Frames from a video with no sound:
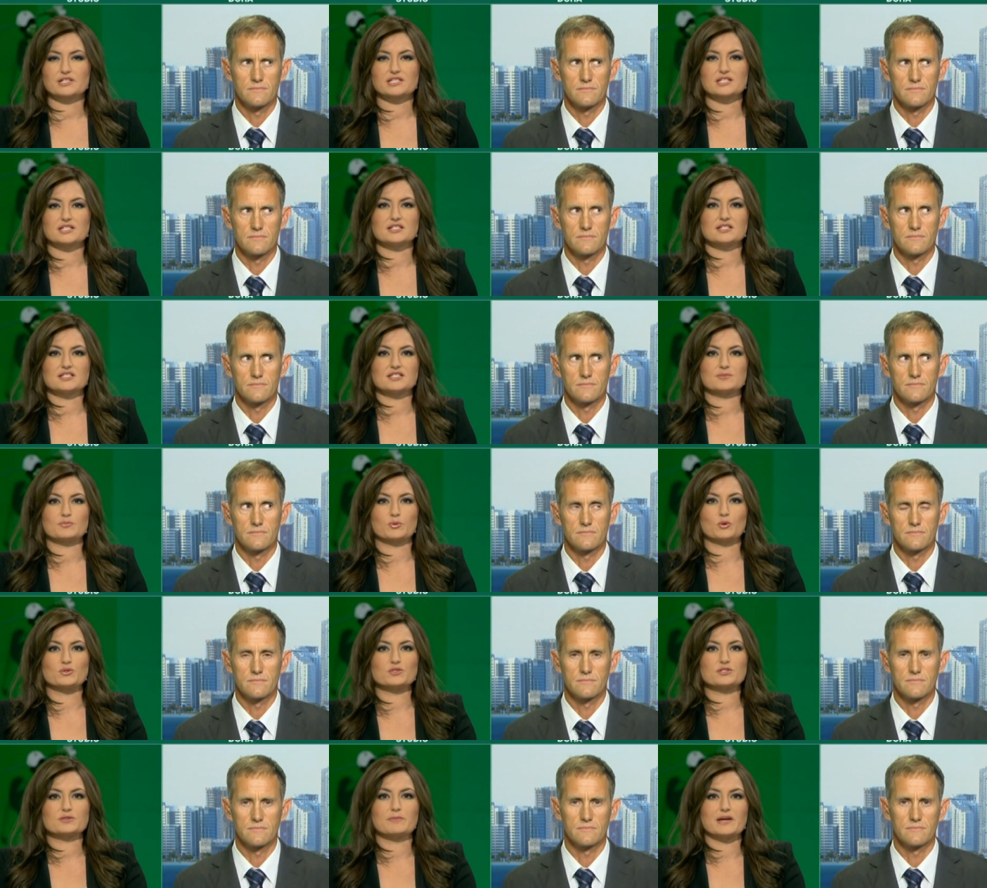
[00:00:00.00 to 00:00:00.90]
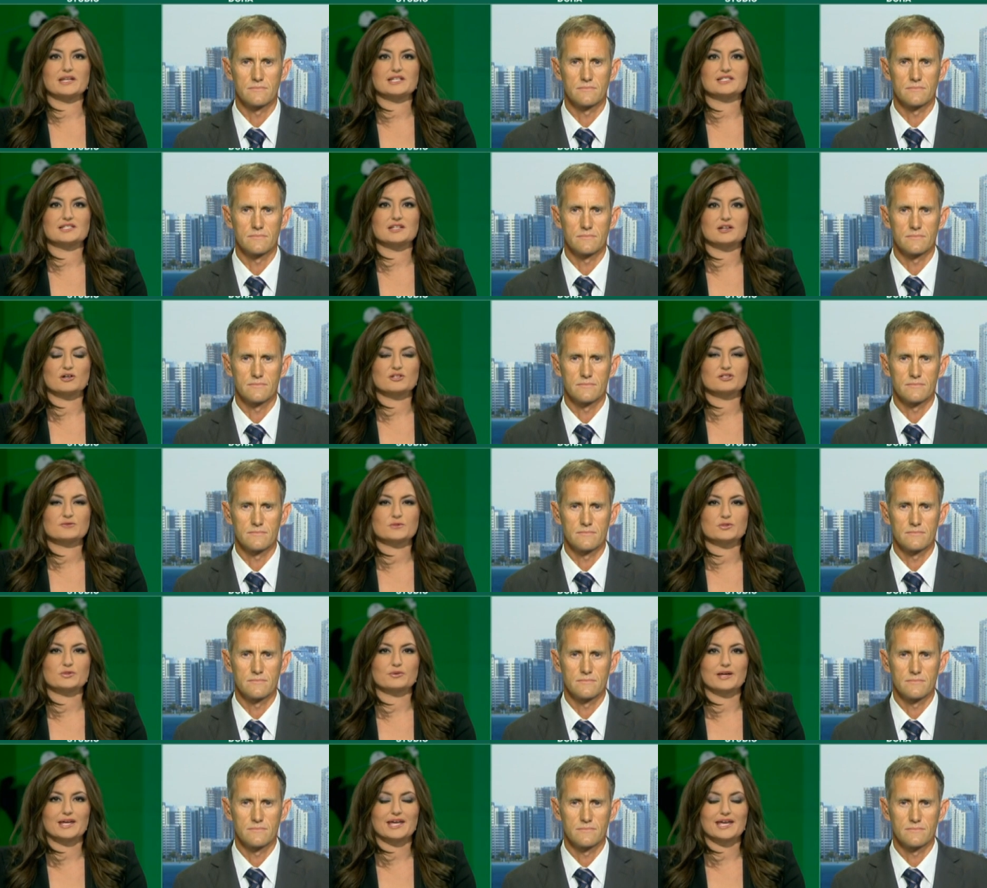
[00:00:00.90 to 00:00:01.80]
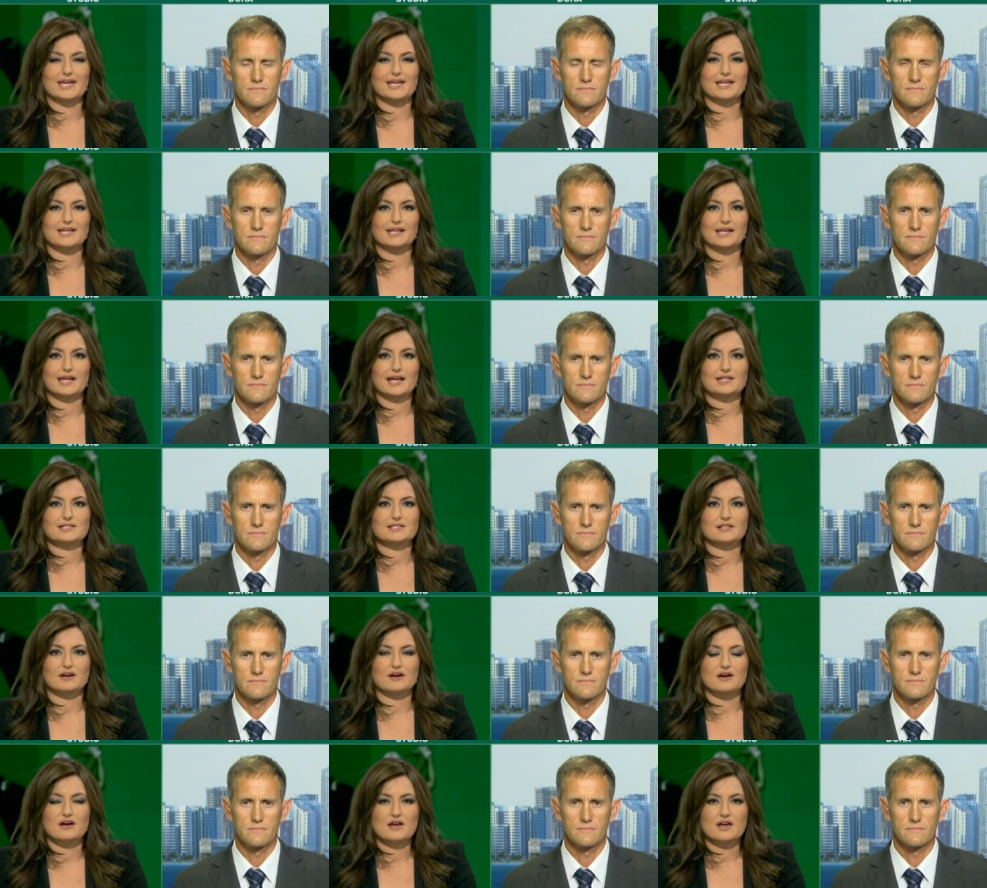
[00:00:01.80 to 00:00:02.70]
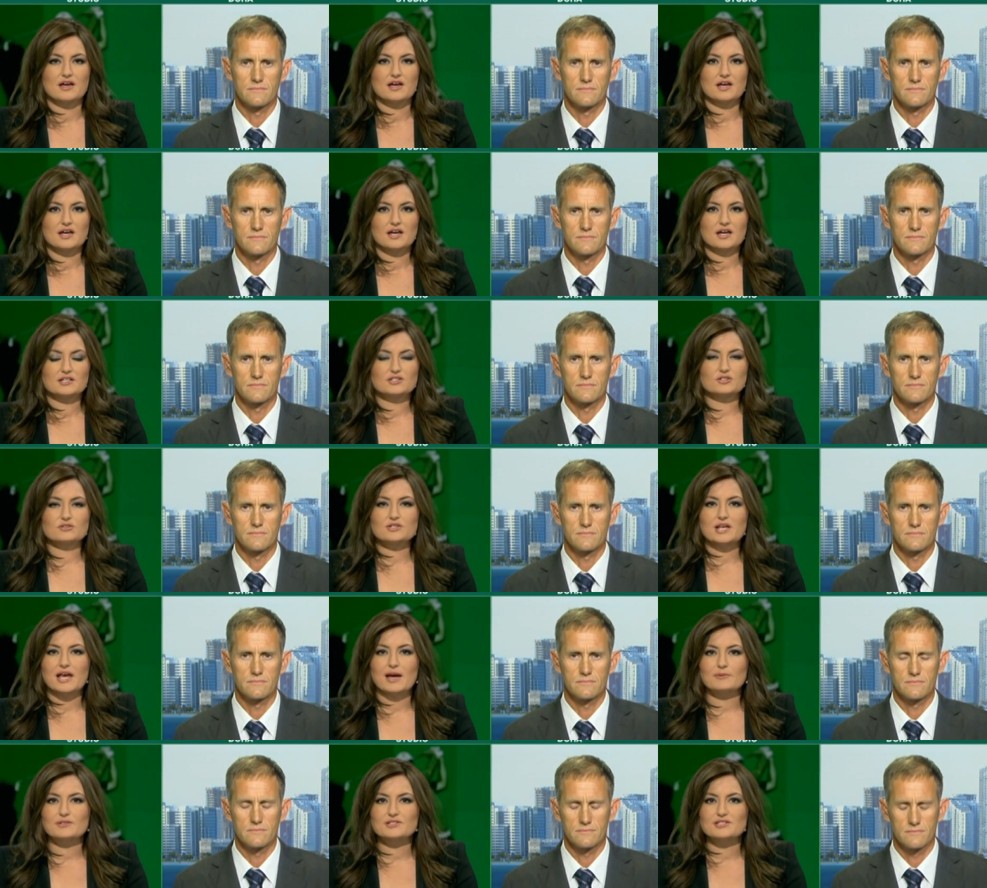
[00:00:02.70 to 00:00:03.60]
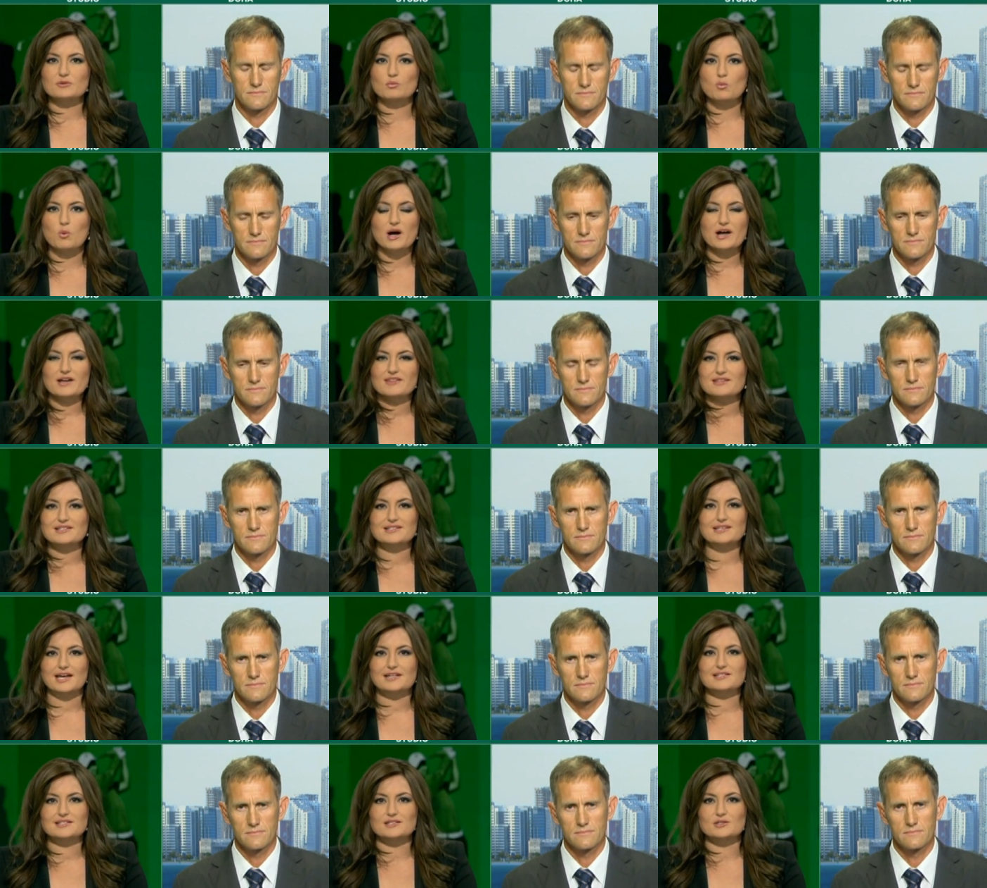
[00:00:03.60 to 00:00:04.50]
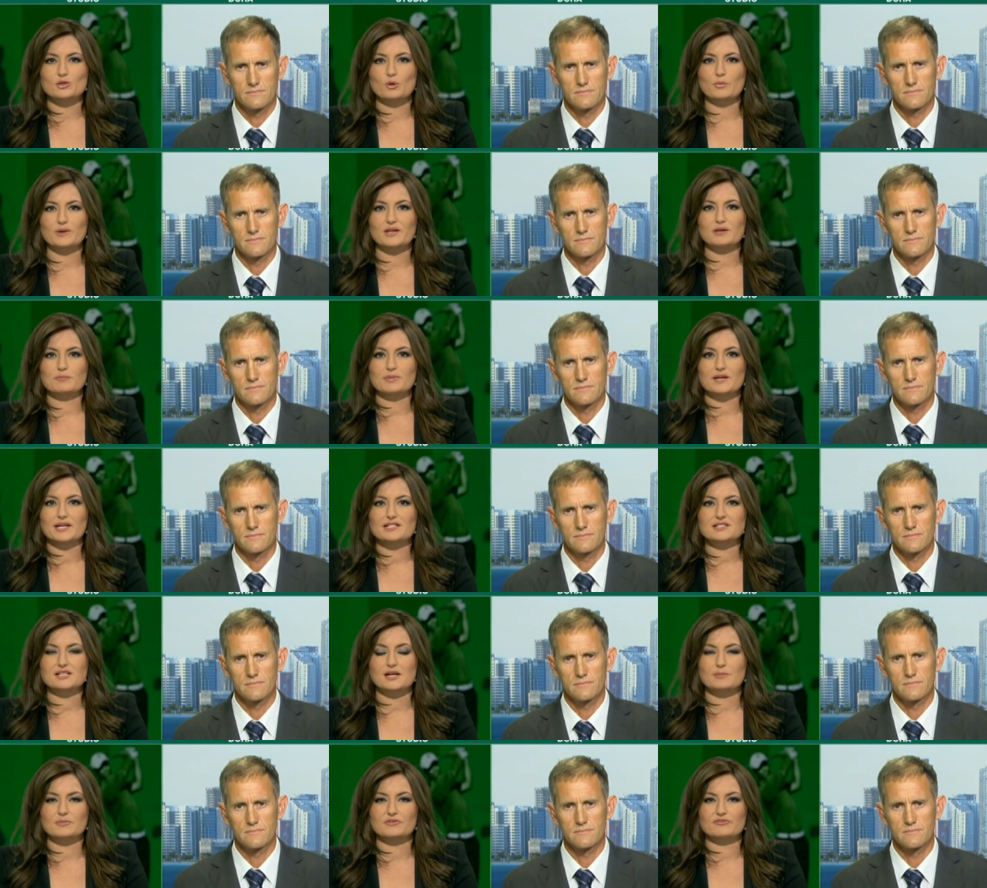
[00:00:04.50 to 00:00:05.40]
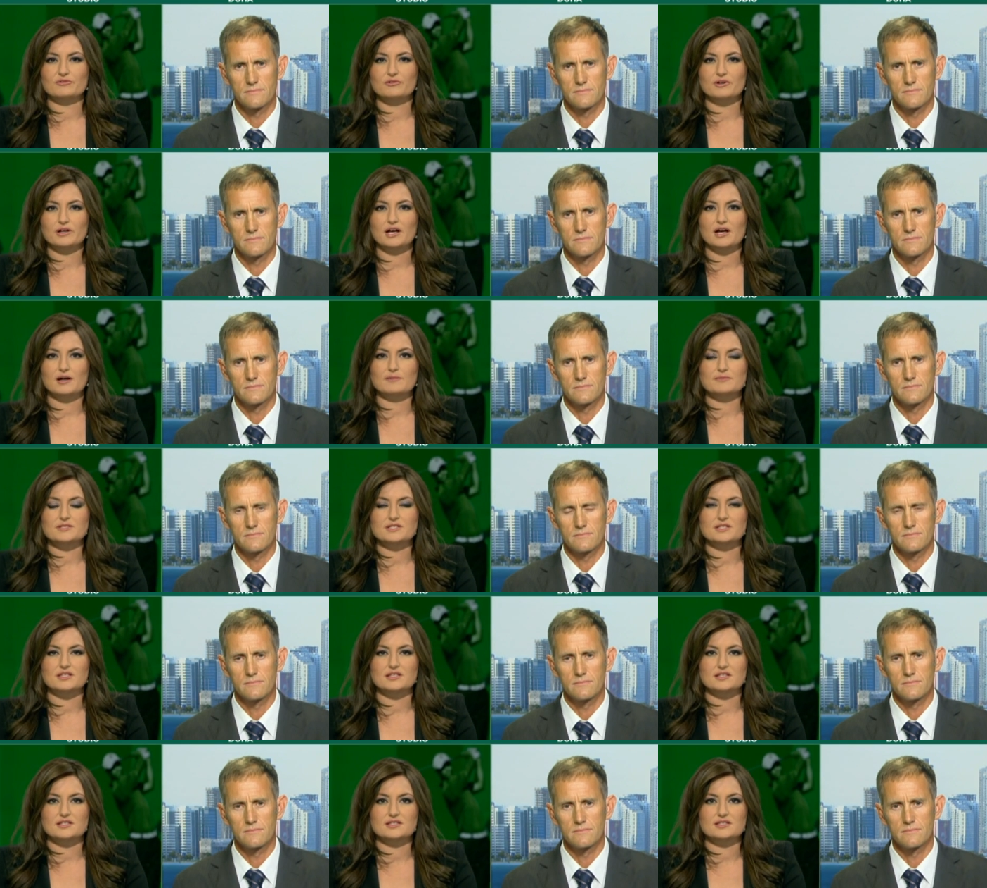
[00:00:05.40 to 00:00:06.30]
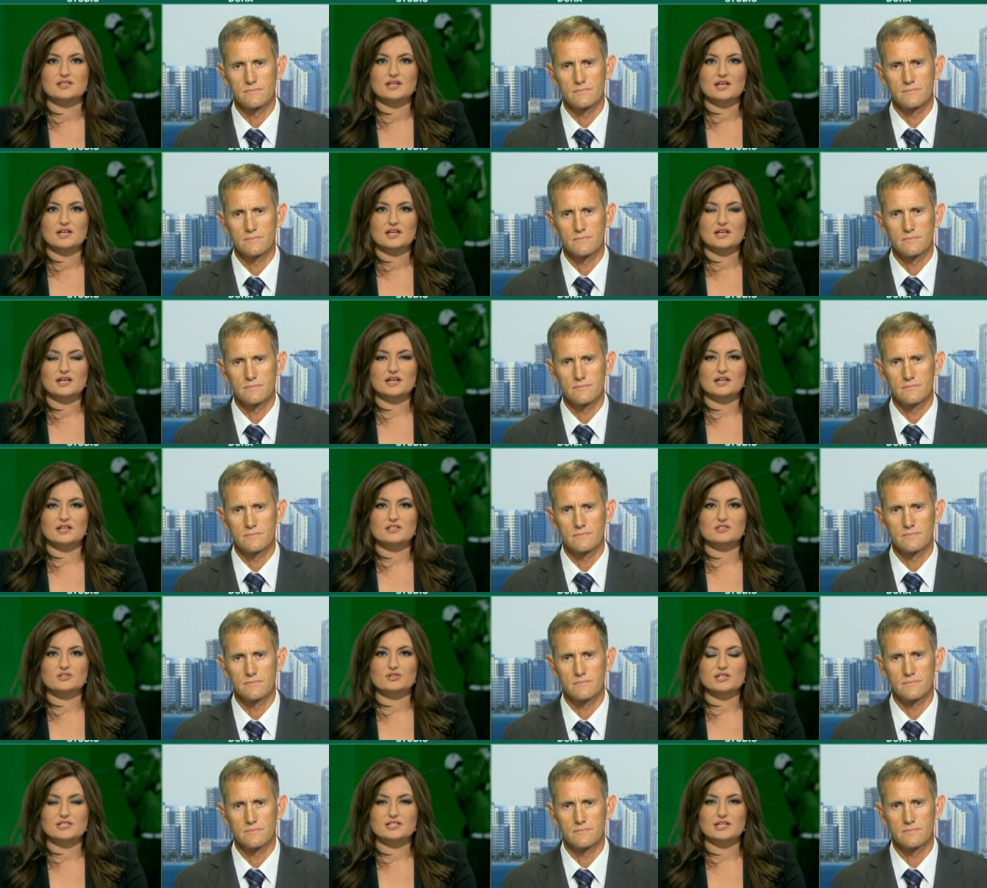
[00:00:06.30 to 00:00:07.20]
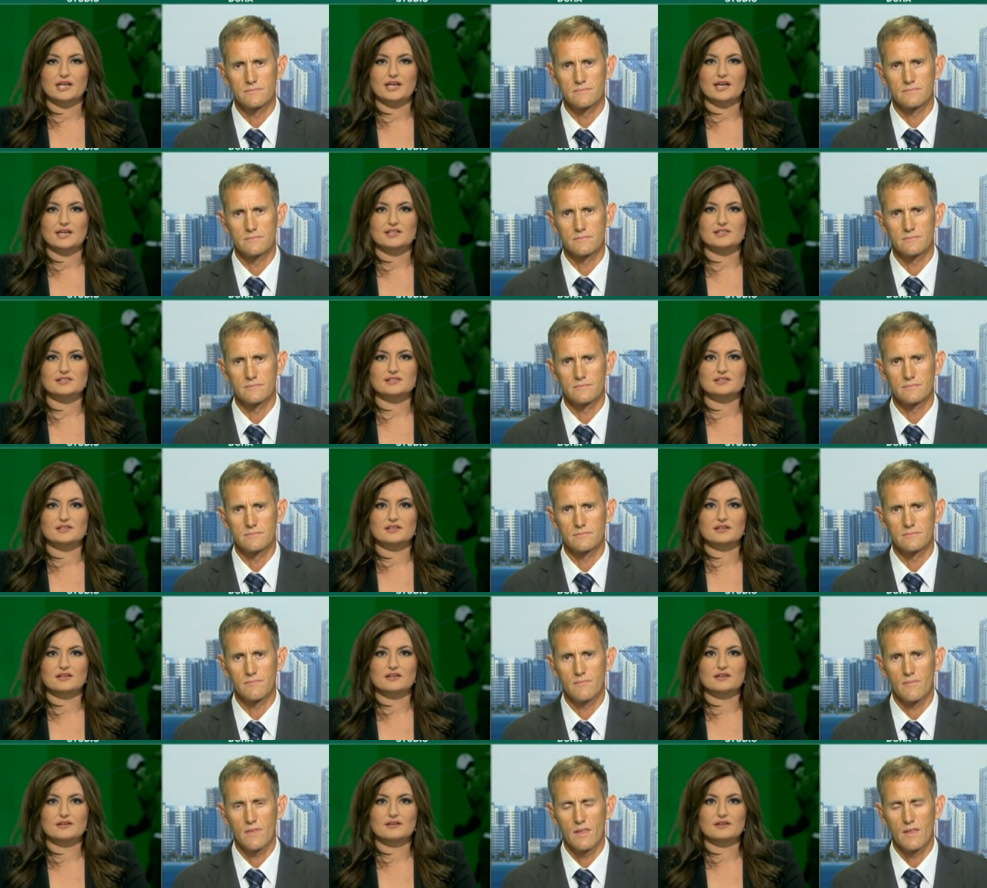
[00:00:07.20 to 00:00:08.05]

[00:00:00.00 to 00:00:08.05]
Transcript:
Speaker 1: accredited sports medicine hospital here in Qatar. Dr. Hamilton, why are these cases not being picked up before it comes to this uh, tragic case?